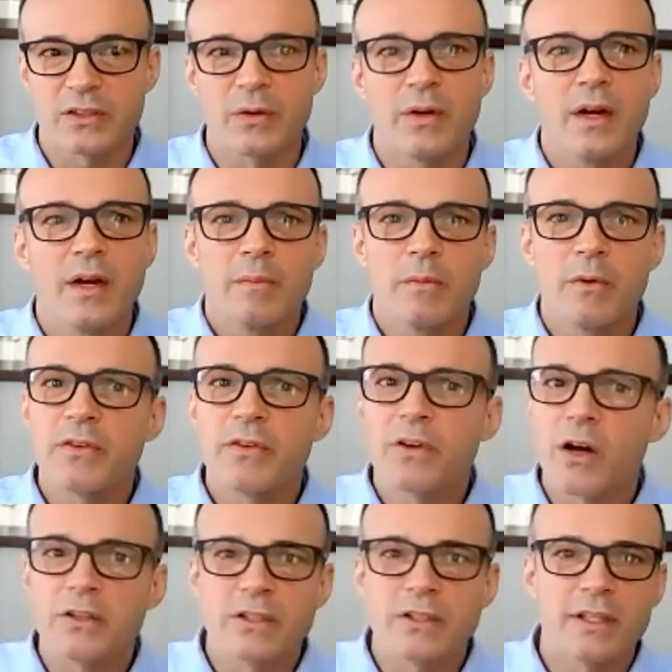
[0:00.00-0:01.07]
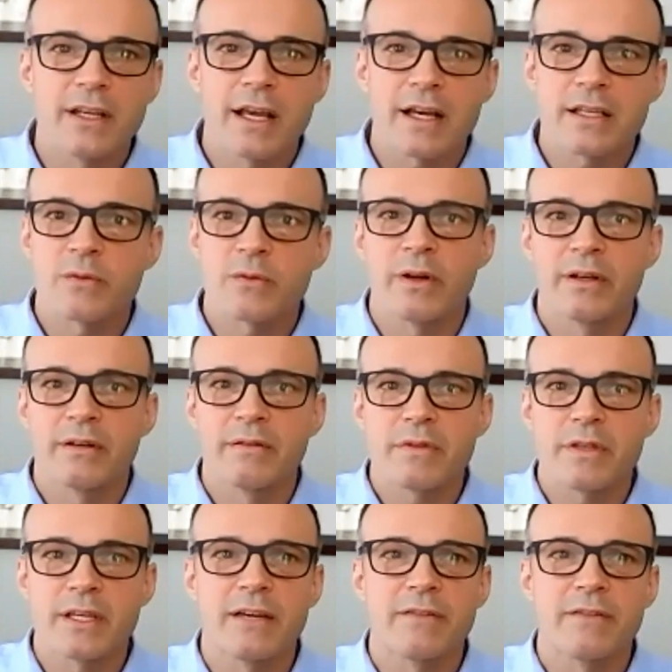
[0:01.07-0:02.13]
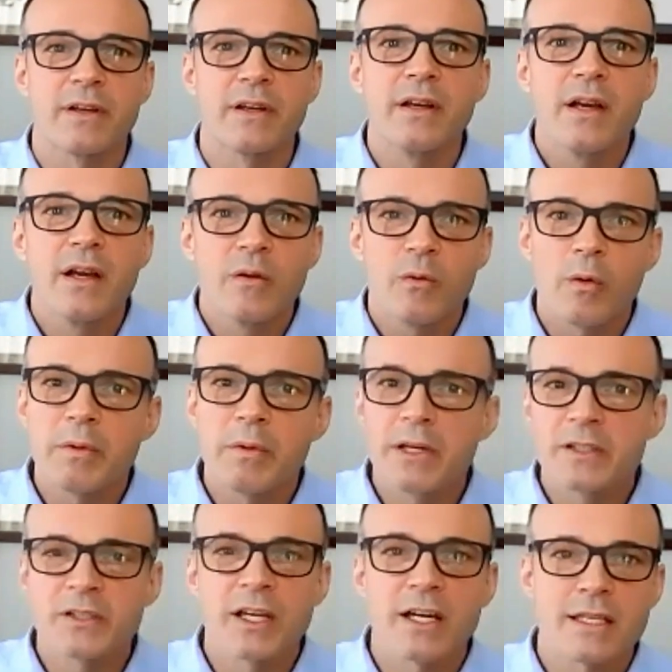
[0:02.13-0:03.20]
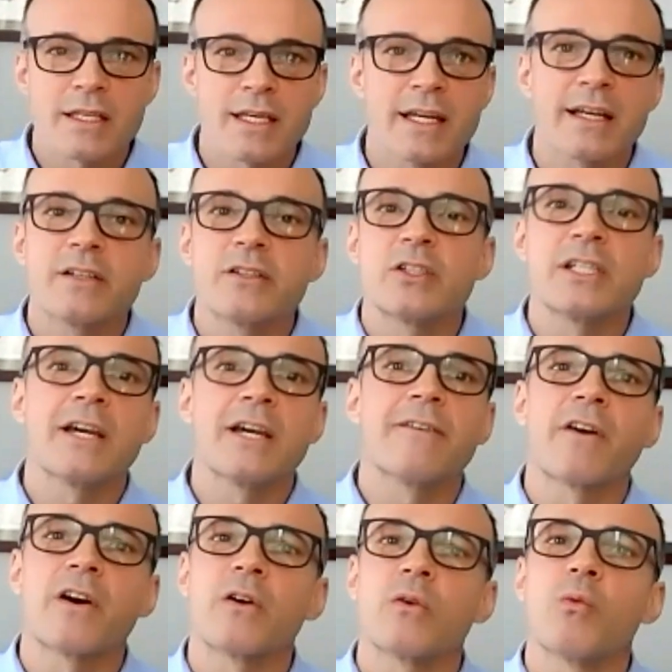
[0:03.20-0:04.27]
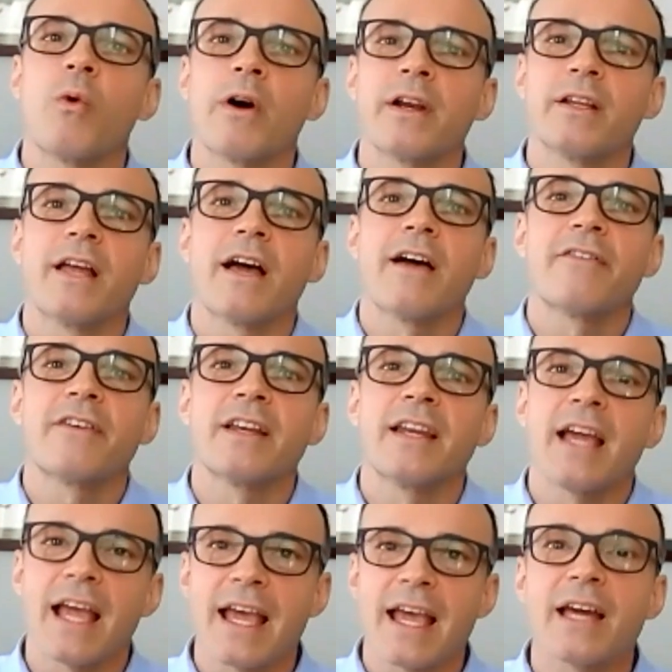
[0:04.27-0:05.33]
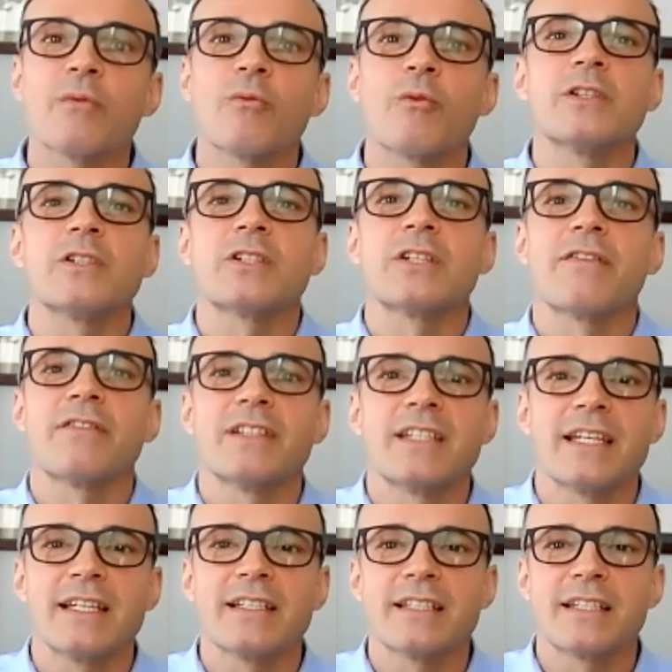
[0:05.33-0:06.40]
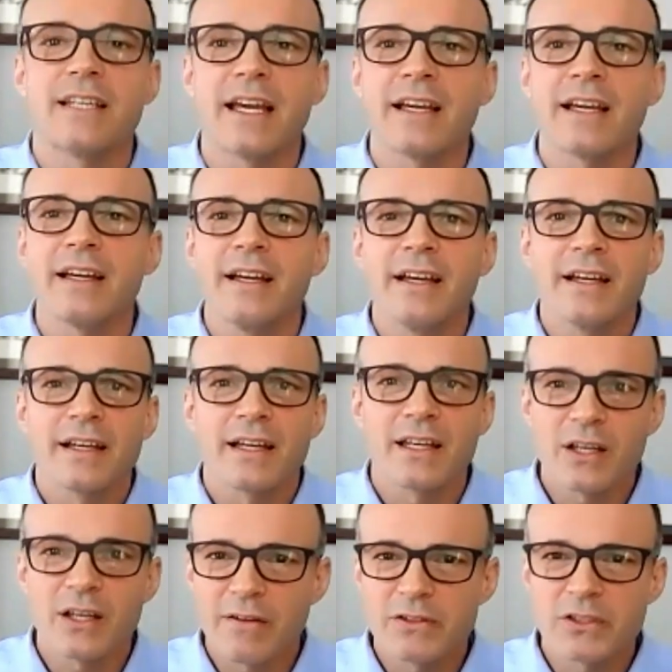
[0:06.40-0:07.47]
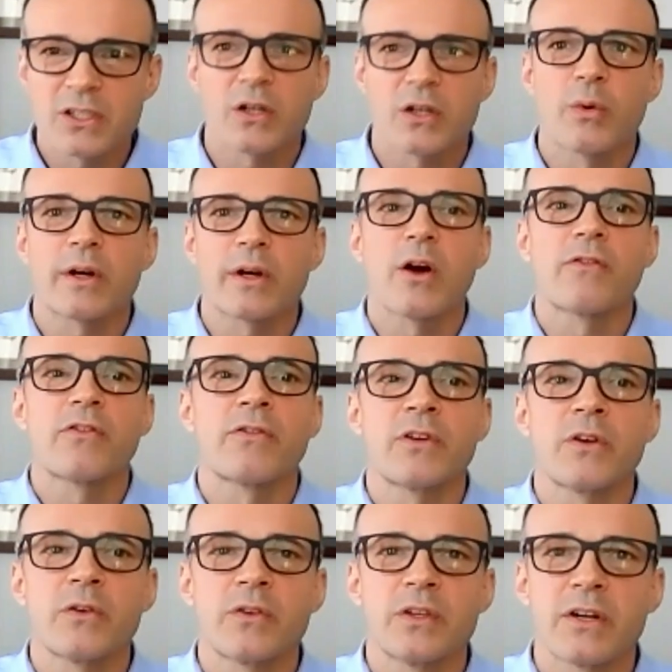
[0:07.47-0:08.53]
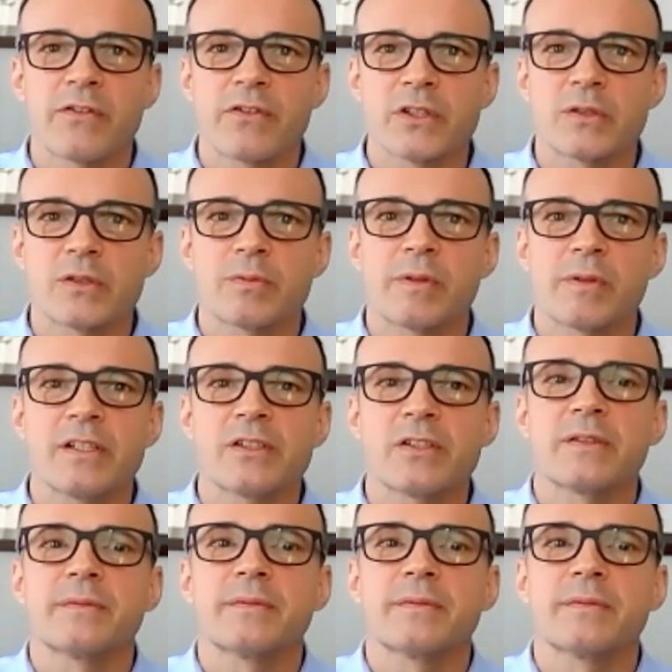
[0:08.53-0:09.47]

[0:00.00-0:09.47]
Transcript: So moving on to the next one, Stephen, we'll be discussing CFR 111 and 117 today. Can you give us a quick overview of the difference, please?